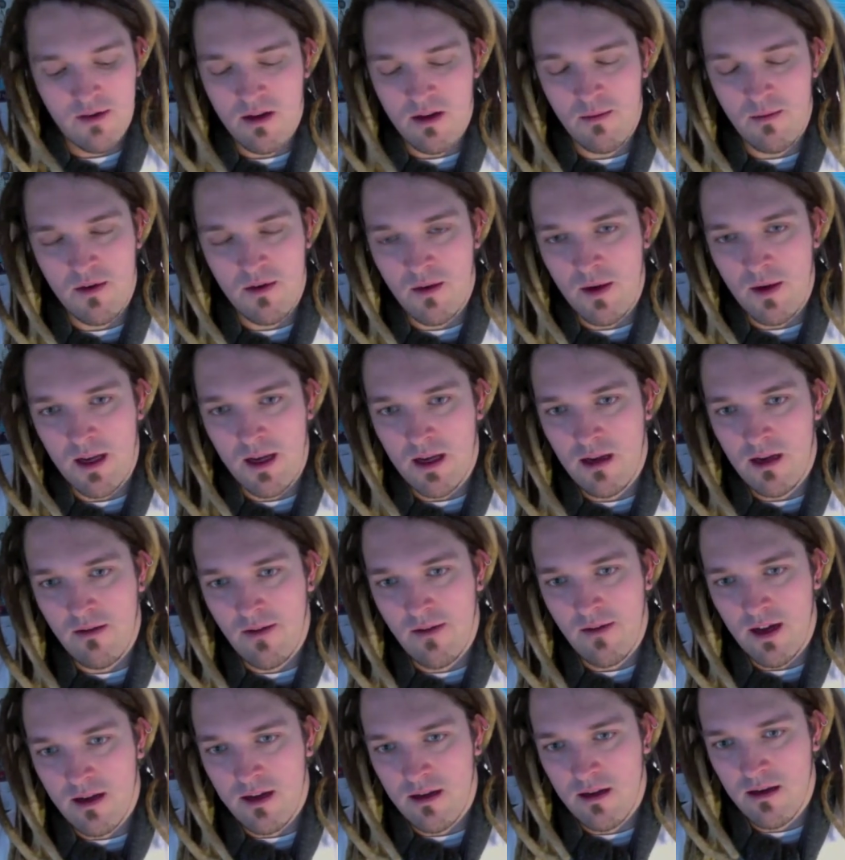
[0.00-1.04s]
every time I do any
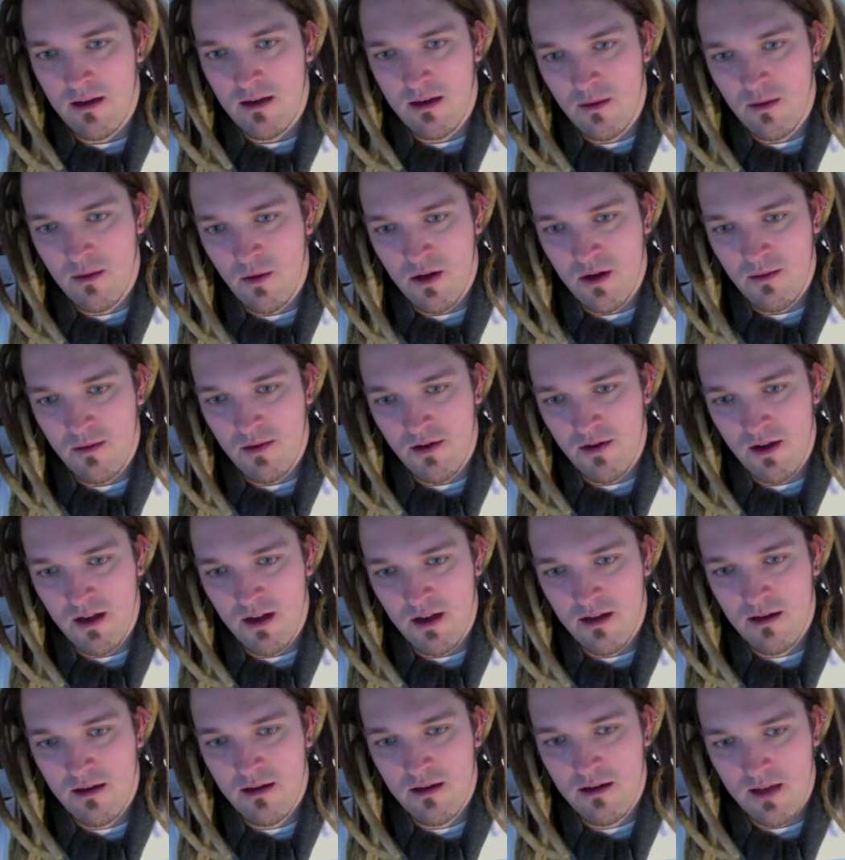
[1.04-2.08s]
kind of exercise I wash my
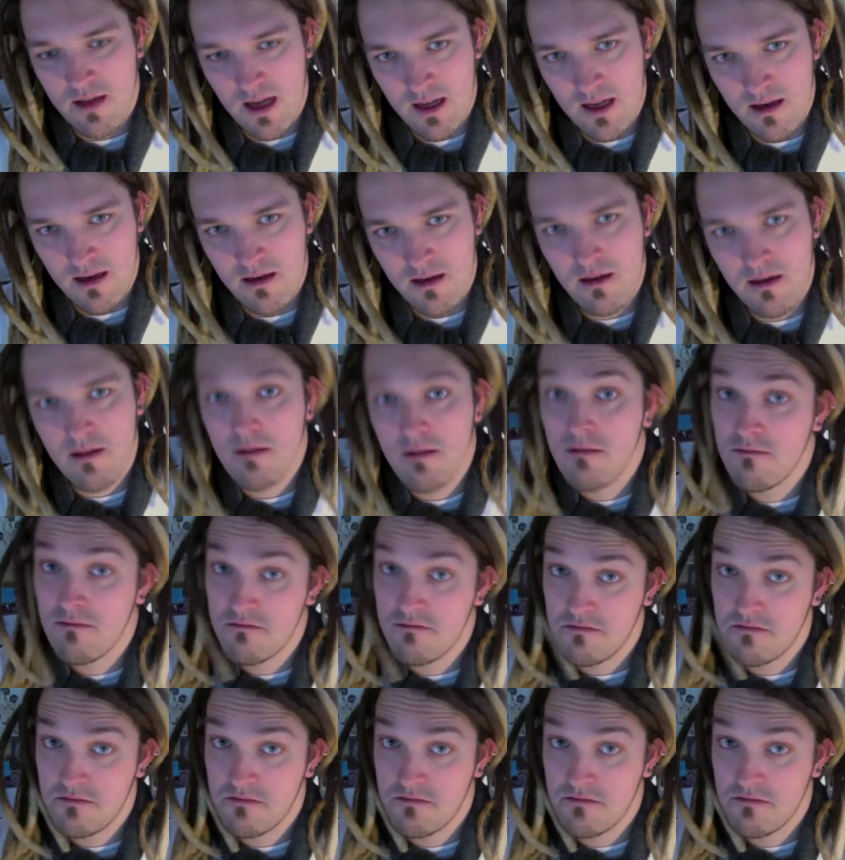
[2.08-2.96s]
dreads, standard.